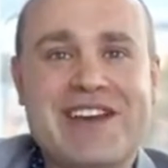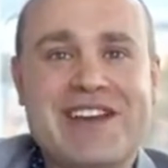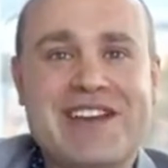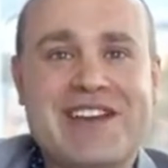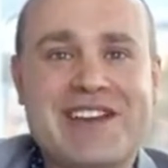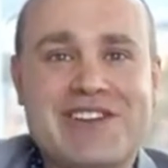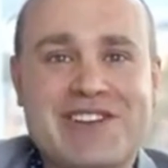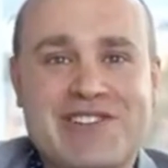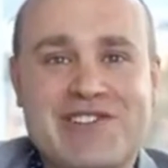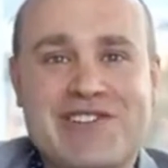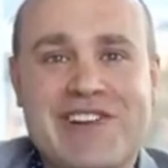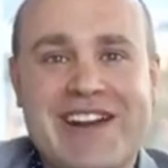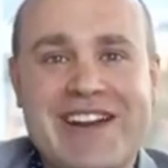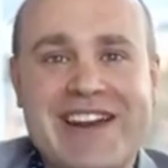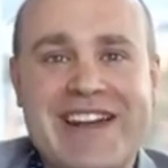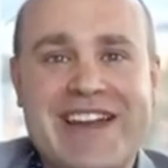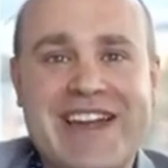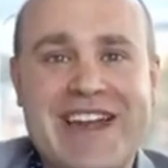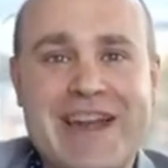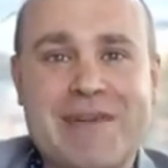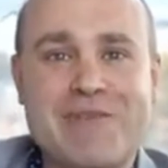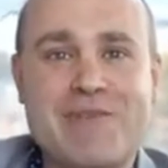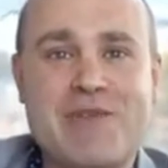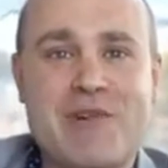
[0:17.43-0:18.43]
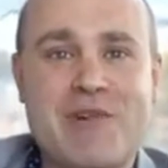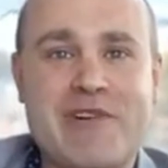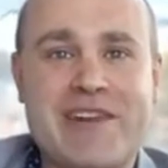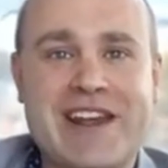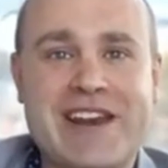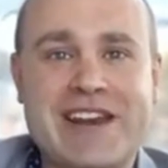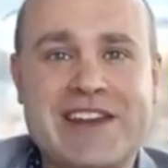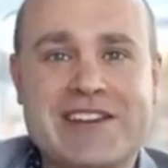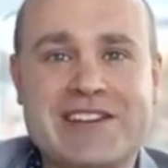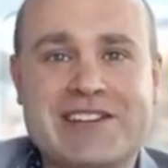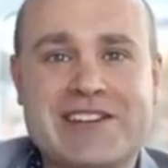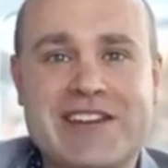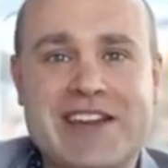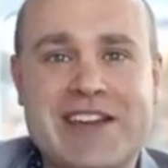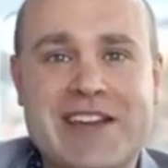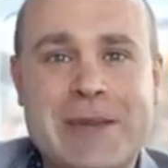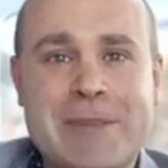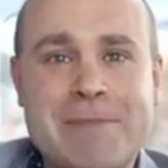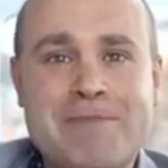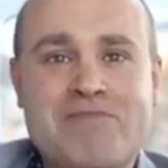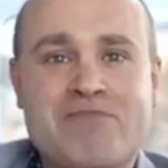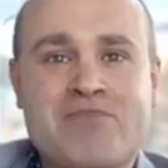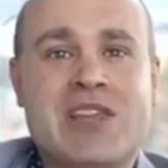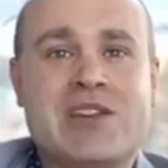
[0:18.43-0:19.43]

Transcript: you're trying to get more energy,